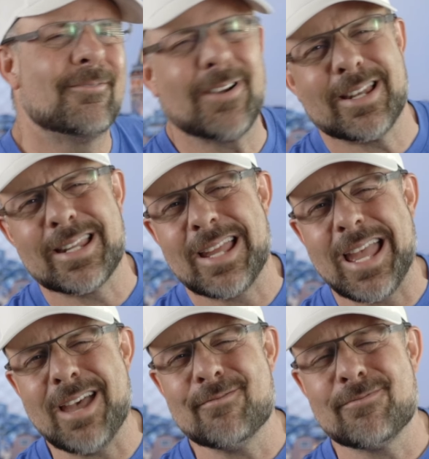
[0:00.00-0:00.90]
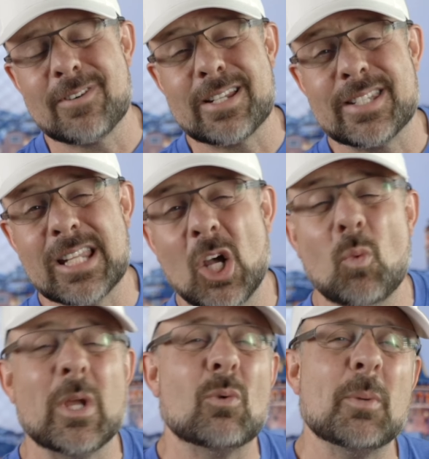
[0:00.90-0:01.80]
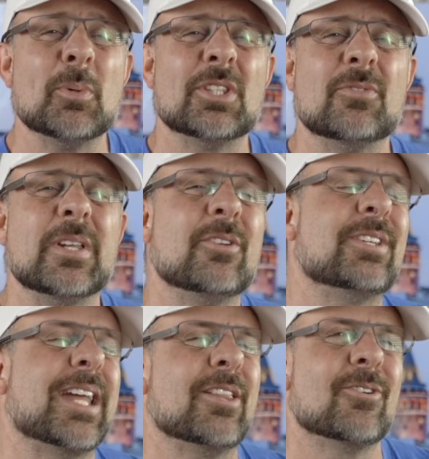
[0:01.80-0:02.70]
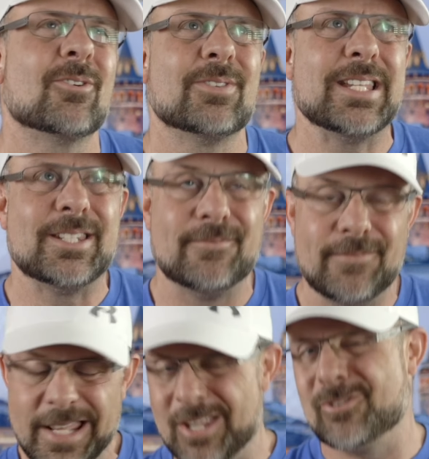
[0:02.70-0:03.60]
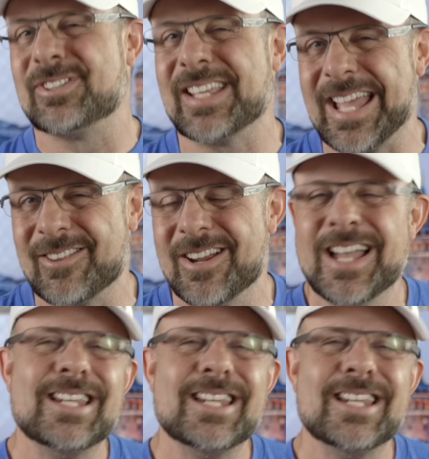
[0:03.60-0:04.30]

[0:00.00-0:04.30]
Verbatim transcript: friend, every single week we put this video together or these videos together